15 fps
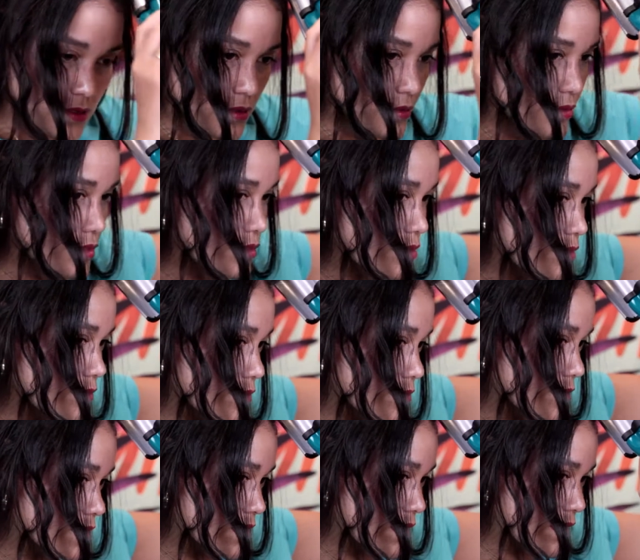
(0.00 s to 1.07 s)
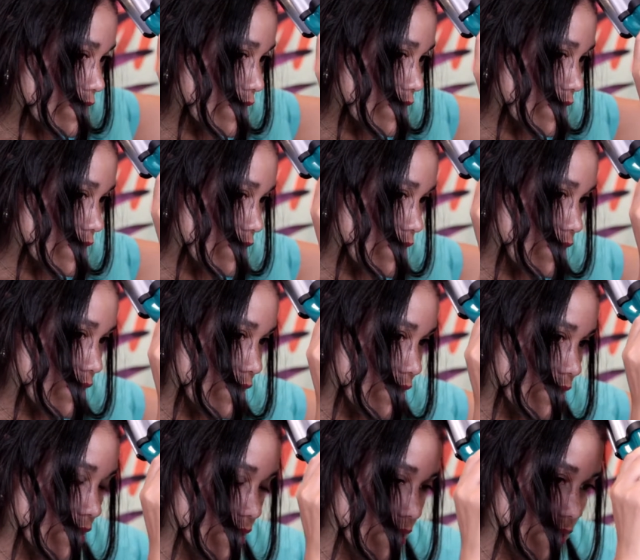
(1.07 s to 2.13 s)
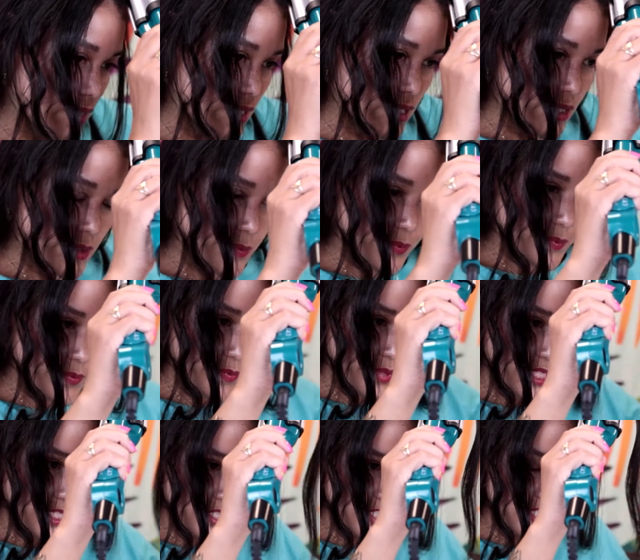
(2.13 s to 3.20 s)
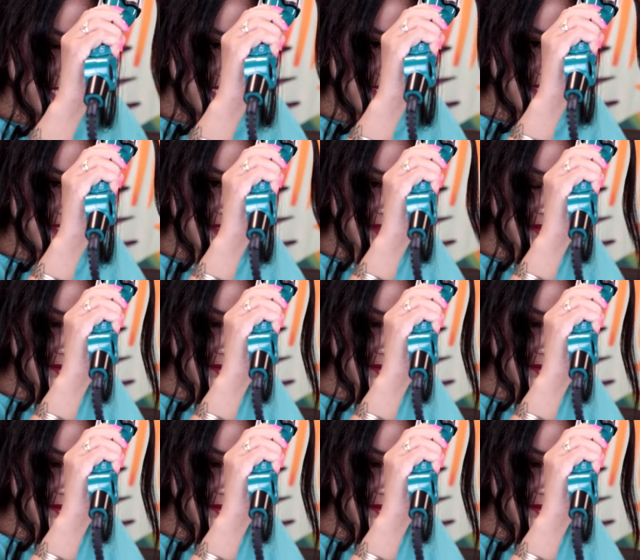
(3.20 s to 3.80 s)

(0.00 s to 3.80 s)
close to the root as I can here. Pinch it.